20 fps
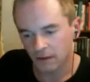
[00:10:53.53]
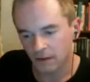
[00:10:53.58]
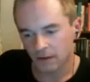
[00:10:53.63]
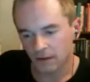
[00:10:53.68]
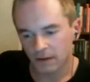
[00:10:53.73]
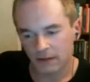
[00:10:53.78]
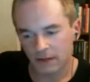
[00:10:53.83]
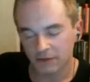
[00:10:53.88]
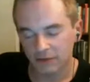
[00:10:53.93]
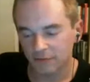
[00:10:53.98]

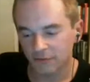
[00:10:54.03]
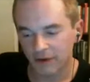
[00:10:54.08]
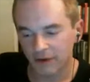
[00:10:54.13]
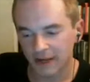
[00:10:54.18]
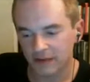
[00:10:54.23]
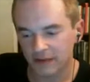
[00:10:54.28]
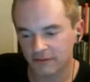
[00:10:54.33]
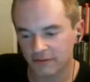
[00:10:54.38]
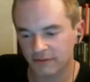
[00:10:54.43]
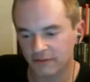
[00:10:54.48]
In
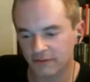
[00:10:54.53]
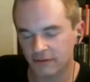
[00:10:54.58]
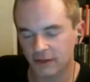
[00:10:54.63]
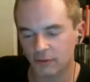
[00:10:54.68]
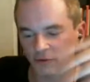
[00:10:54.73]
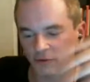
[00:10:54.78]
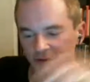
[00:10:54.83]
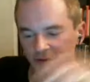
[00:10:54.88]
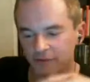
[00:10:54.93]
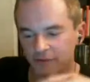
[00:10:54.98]
France, it was
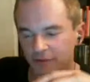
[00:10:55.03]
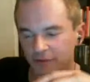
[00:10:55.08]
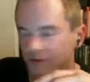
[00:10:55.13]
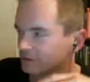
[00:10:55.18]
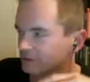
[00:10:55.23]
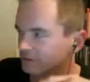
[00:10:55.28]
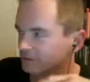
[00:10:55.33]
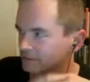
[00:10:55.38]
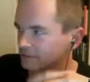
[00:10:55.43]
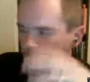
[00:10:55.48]
given,
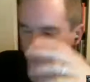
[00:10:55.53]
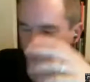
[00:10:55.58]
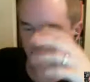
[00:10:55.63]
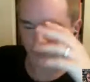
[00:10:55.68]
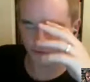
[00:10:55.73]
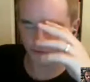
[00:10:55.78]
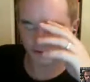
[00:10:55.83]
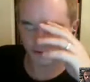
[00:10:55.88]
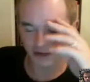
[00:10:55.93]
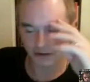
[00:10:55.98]
people just
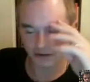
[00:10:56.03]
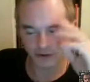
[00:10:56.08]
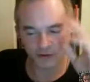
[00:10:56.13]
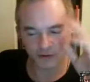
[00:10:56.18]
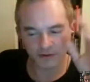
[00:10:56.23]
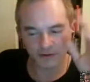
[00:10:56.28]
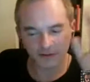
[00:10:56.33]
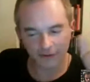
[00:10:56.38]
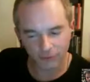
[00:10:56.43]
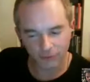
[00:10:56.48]
kind of looked the
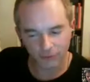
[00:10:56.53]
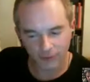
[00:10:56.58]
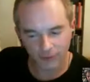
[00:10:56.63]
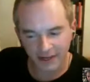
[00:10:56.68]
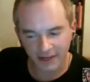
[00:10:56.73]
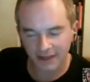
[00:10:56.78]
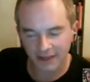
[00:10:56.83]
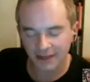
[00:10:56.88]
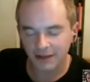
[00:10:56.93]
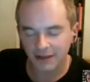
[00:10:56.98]
other
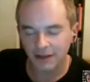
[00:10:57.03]
way